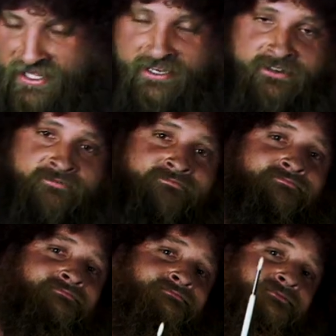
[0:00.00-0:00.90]
Then,
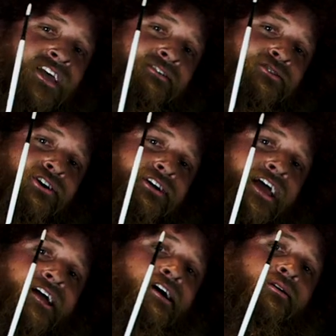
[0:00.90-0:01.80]
maybe John
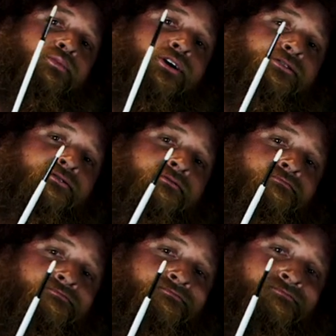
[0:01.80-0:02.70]
Hancock brush,
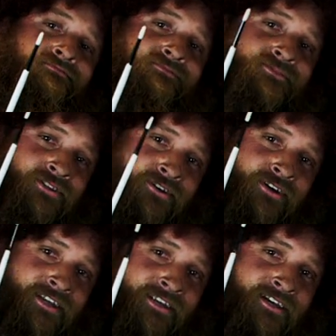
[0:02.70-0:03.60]
so that you
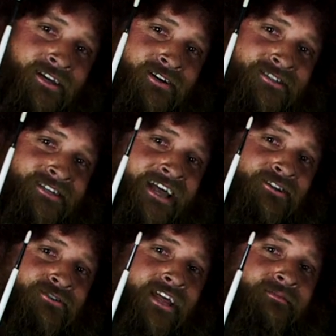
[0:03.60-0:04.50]
can sign
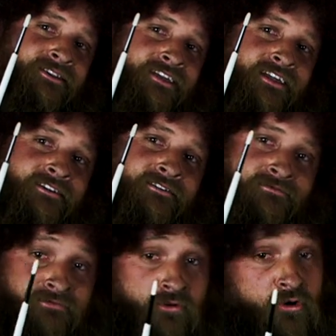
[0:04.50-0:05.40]
your name at the end,
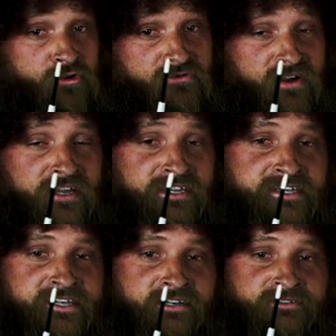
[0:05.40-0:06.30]
or do fine
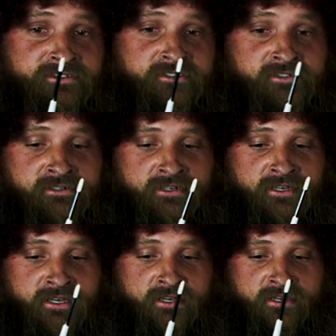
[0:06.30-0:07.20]
details.
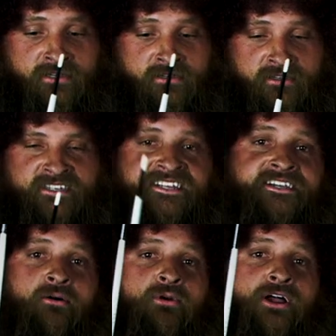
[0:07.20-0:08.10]

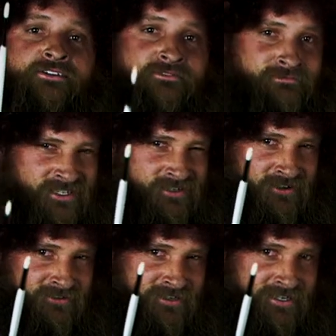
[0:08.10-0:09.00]
Detail brush. Let's
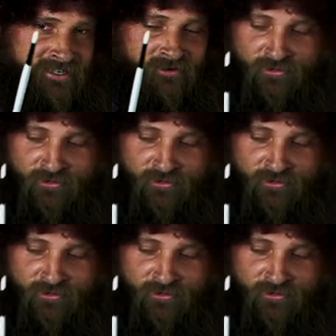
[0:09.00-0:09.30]
call it the detail